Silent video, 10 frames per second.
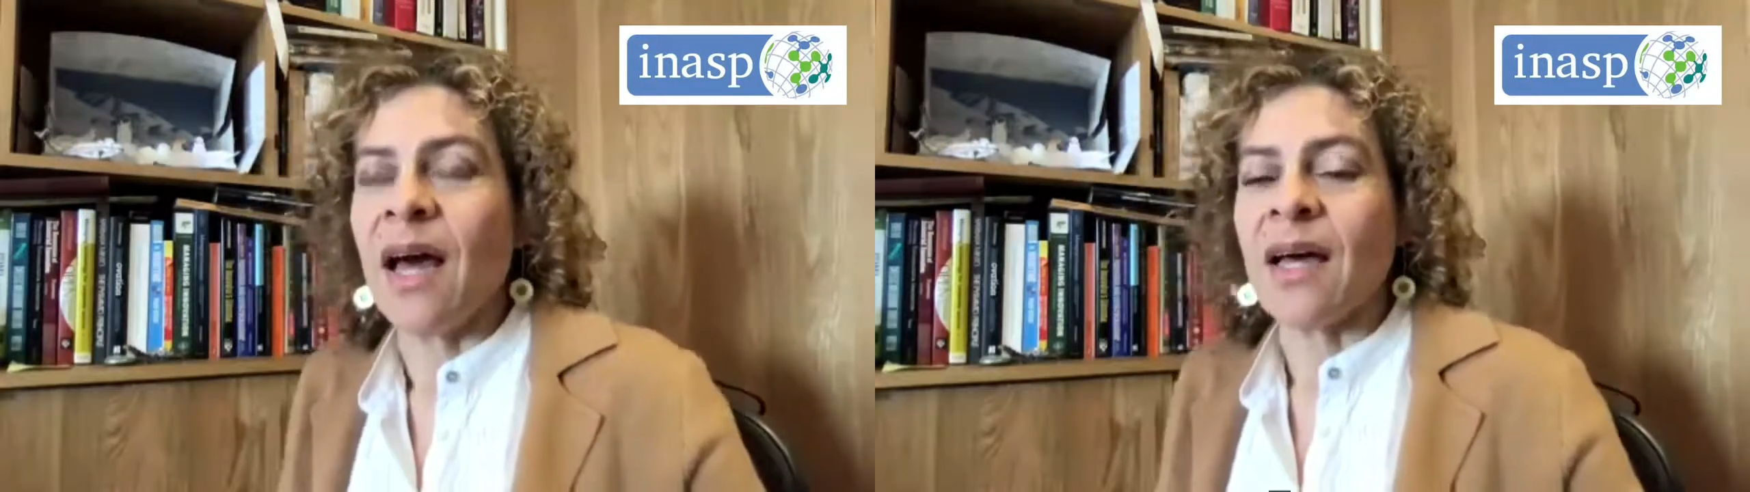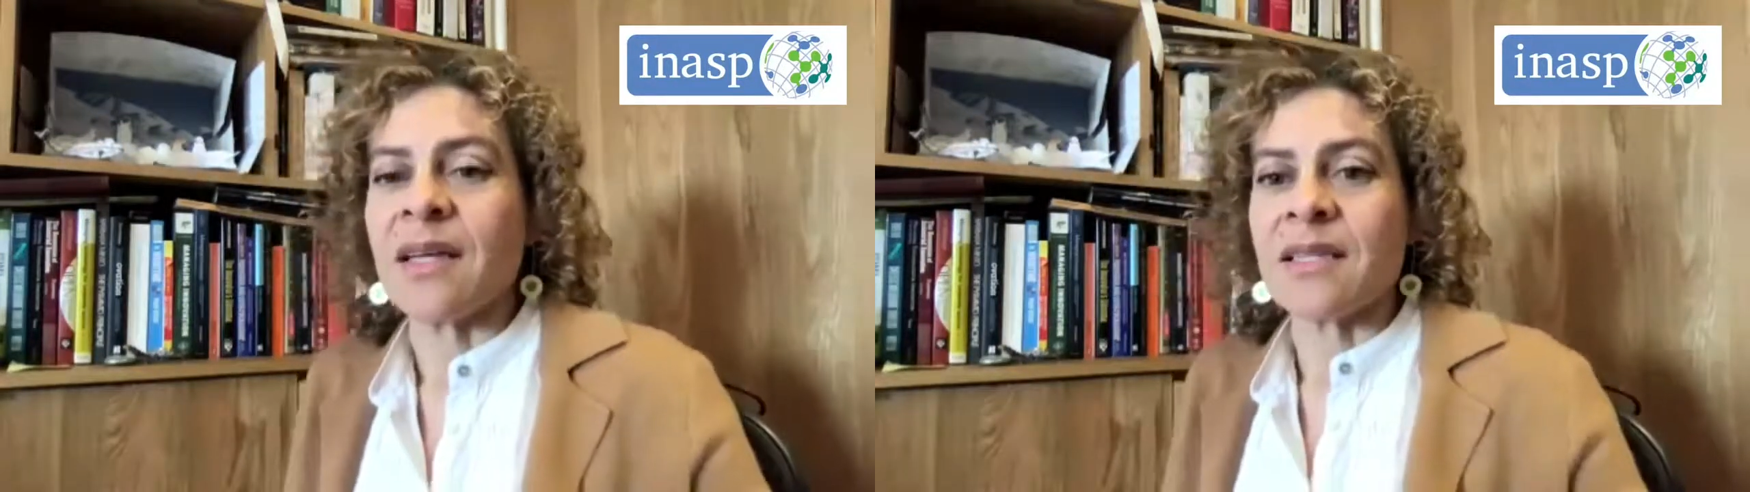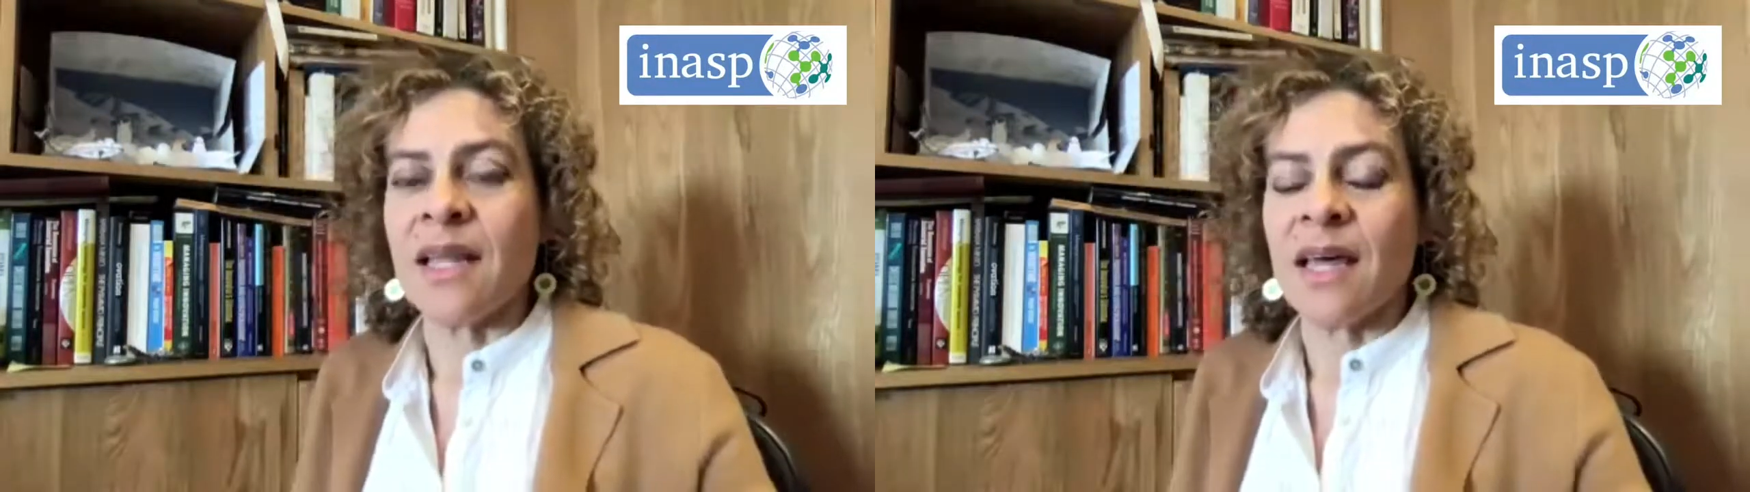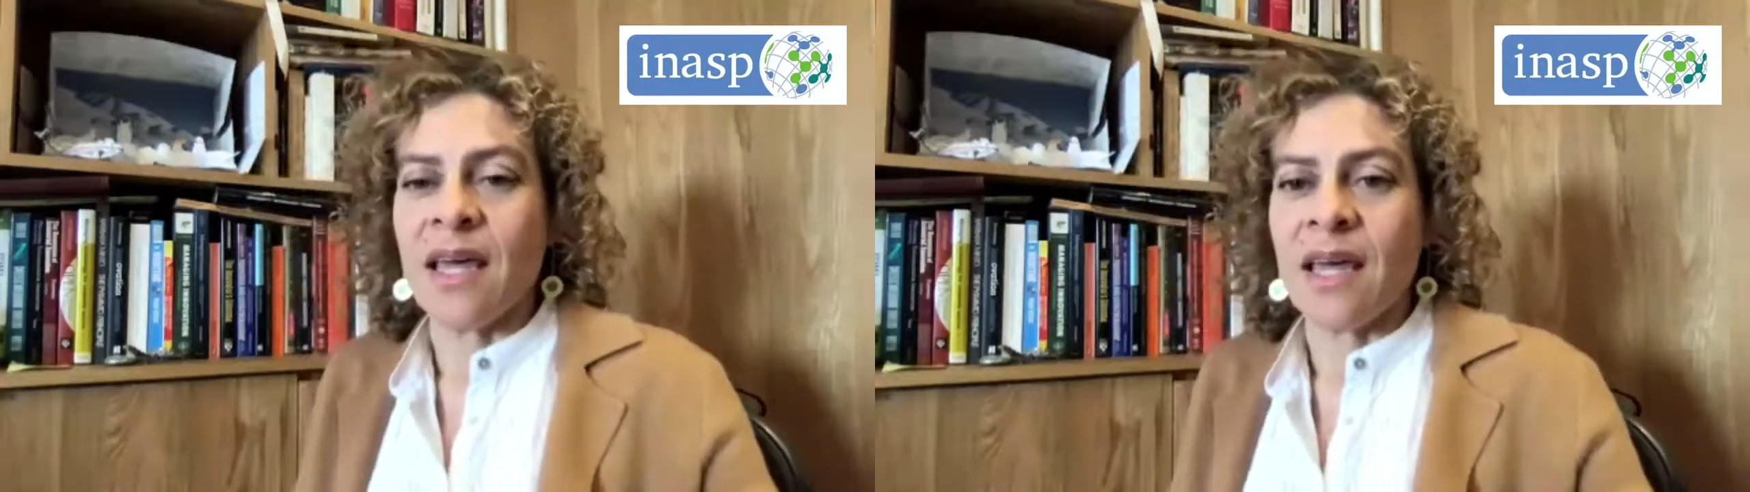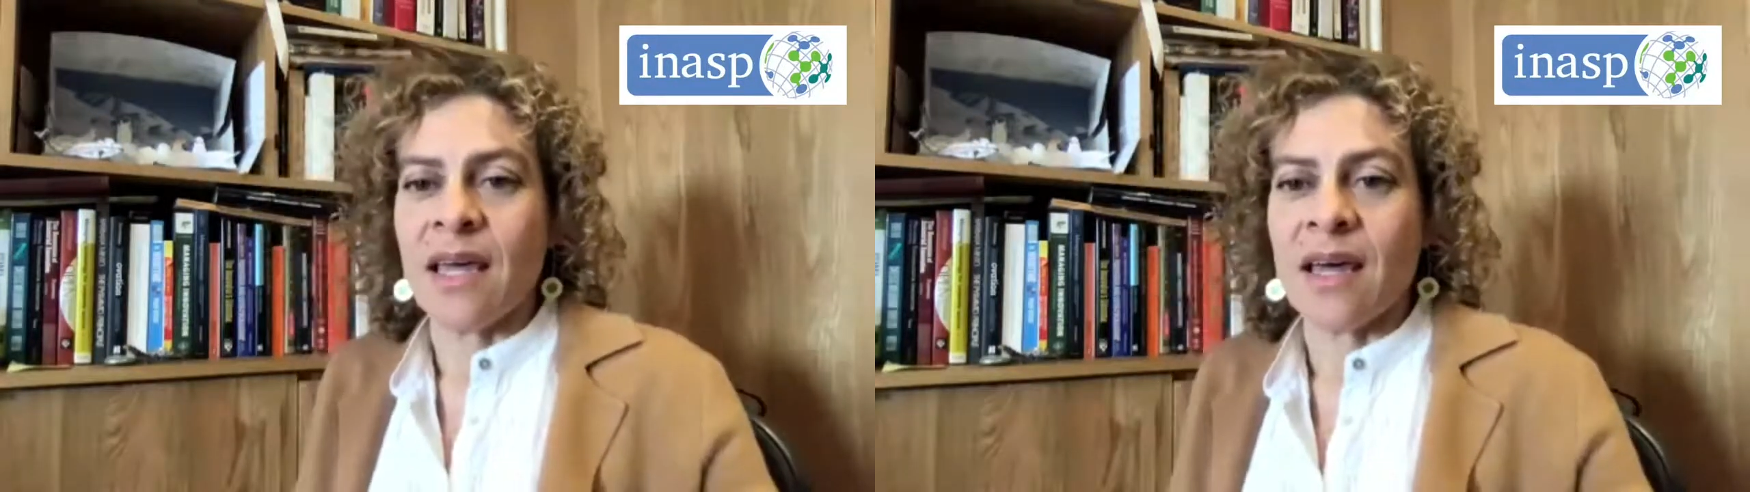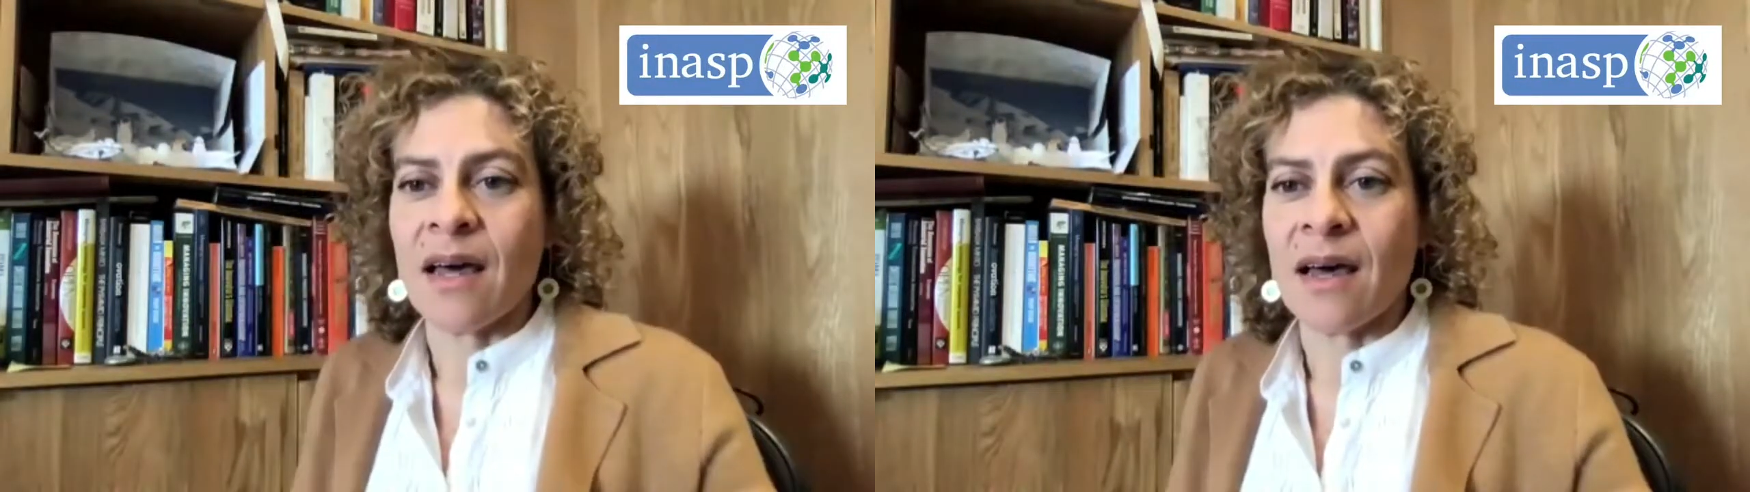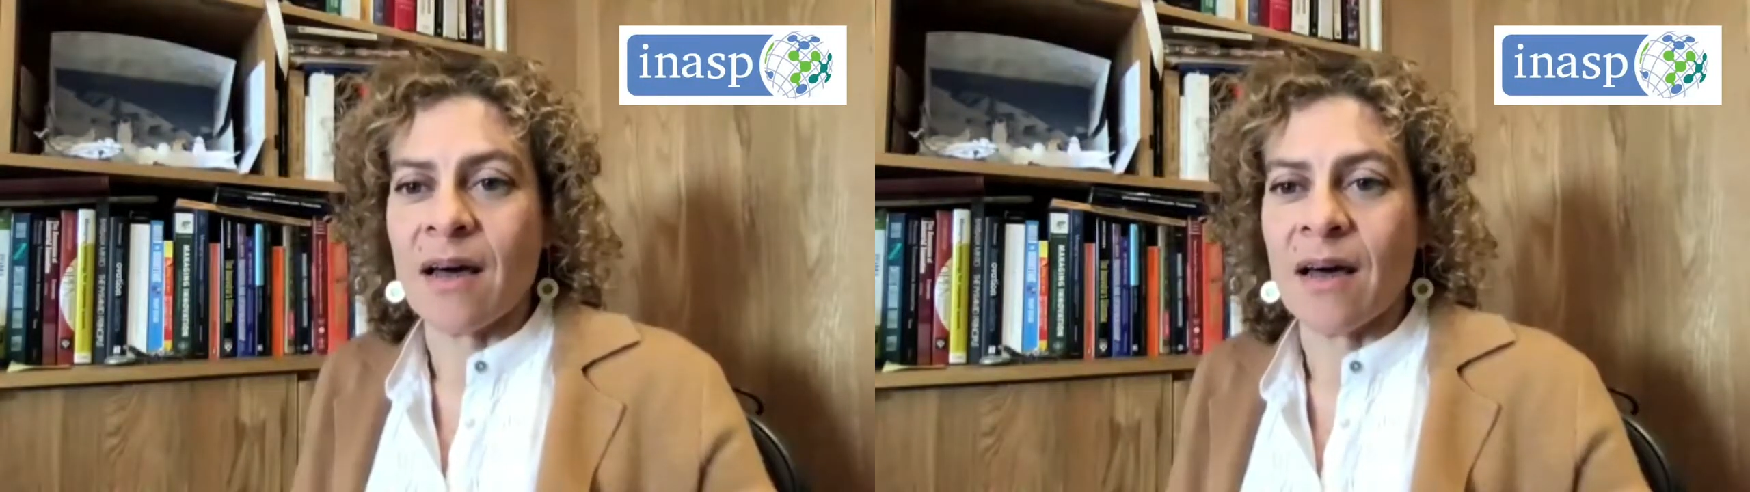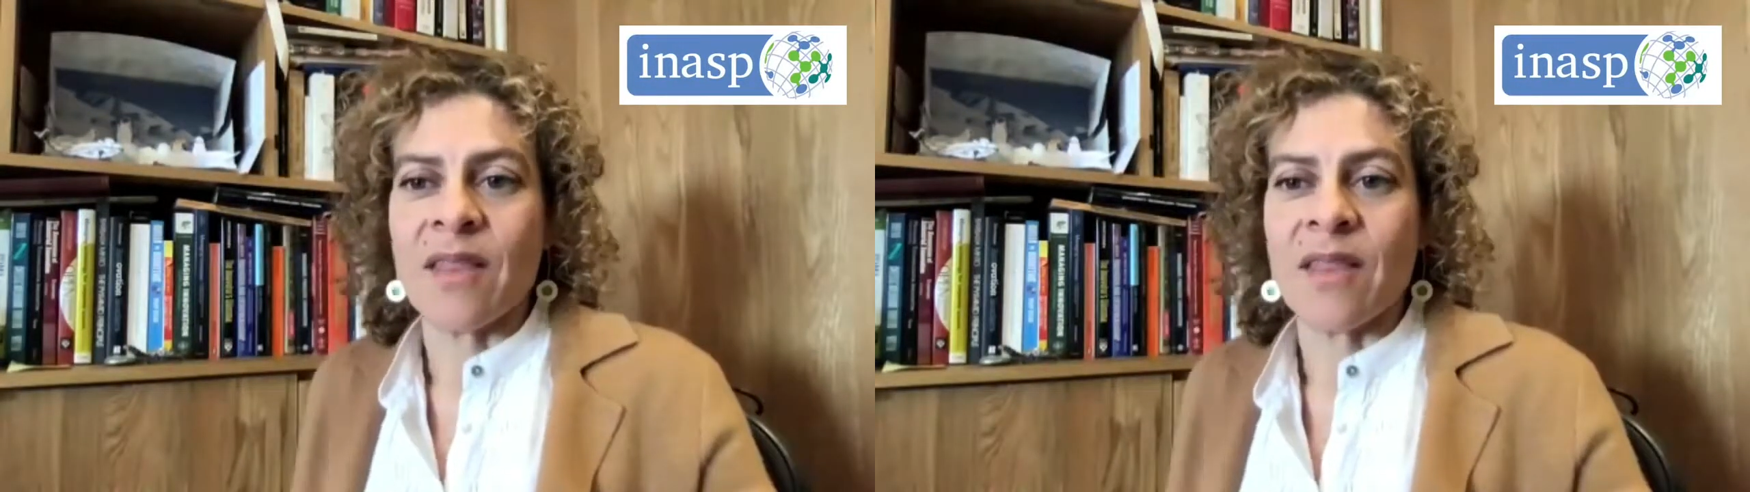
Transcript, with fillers: as they uh,